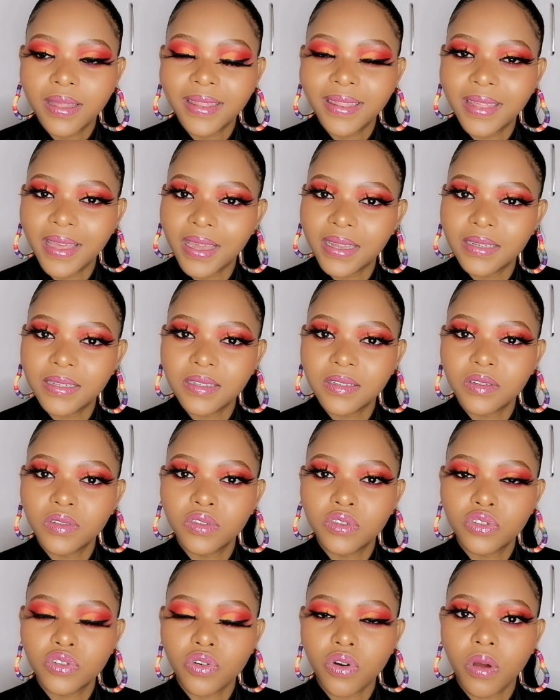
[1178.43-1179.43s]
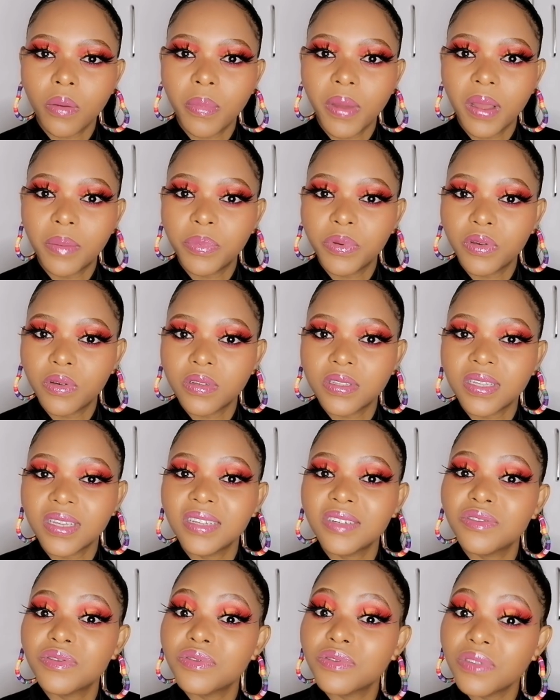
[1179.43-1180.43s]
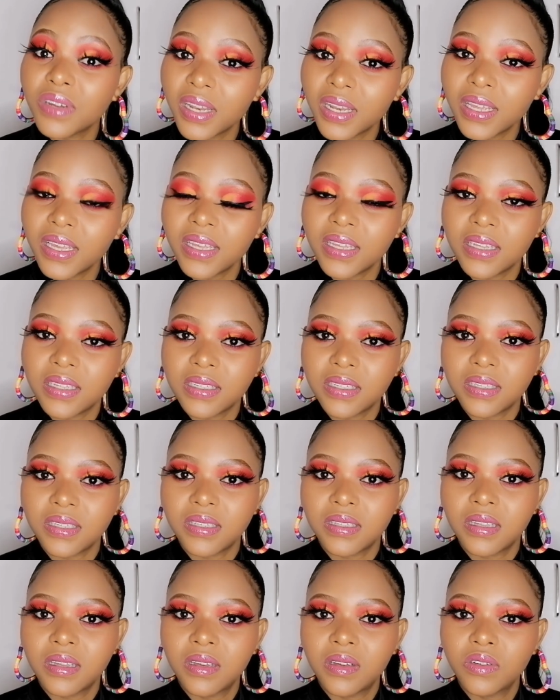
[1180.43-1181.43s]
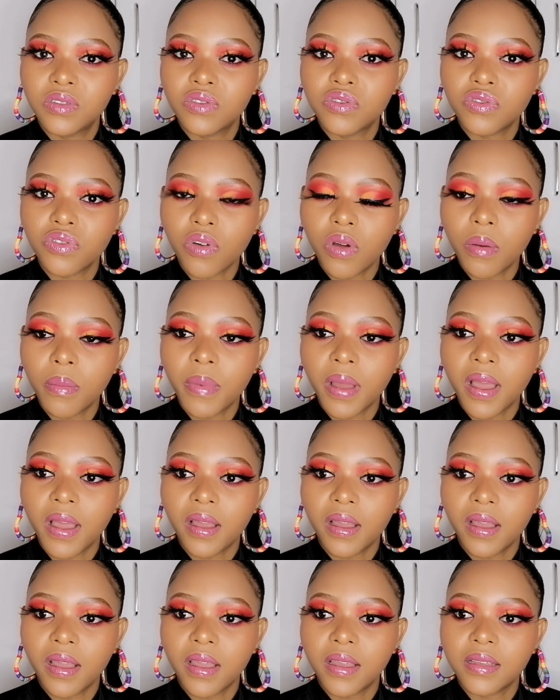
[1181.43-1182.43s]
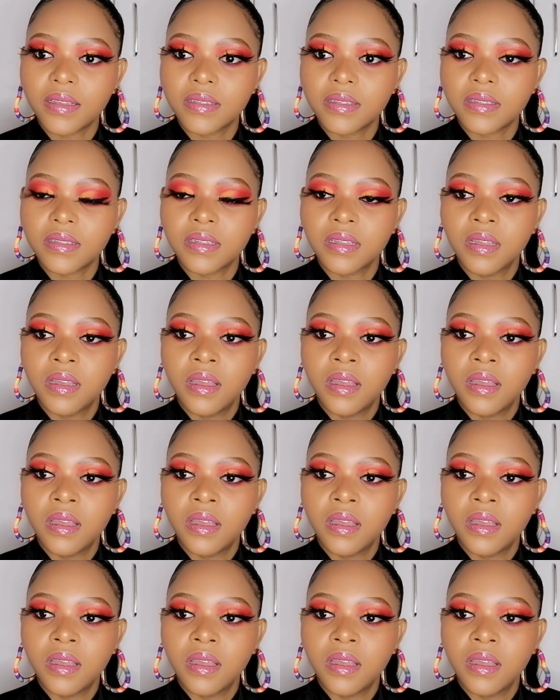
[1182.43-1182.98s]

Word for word: that trauma because it really is trauma guys